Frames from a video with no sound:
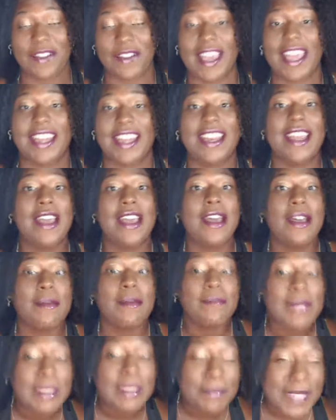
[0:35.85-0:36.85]
And
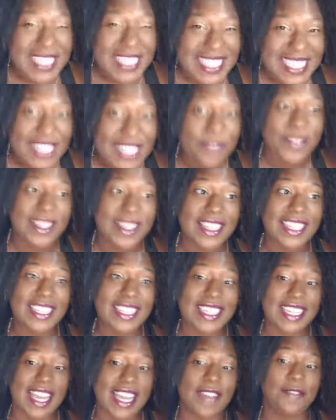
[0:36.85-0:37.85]
specifically
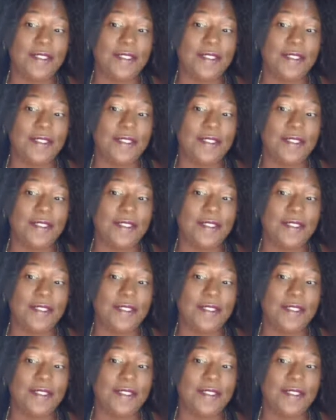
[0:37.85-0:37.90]
today,